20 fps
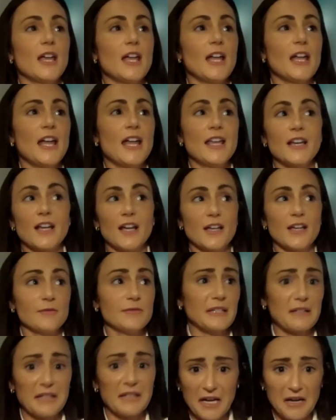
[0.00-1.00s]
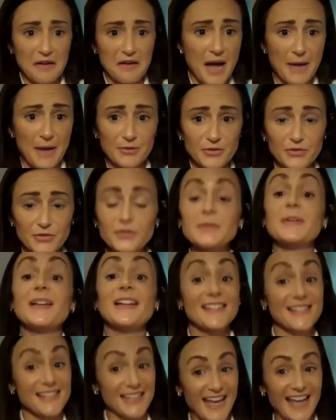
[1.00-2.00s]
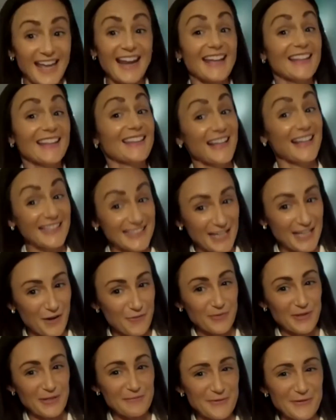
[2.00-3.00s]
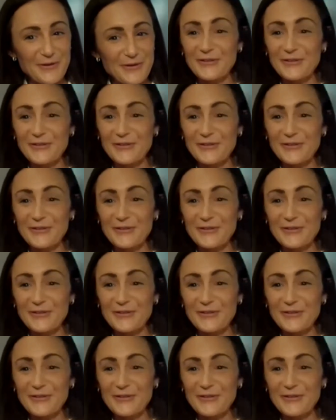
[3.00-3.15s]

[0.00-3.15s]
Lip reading: And I was like, yeah, absolutely. Because again, I like to help people.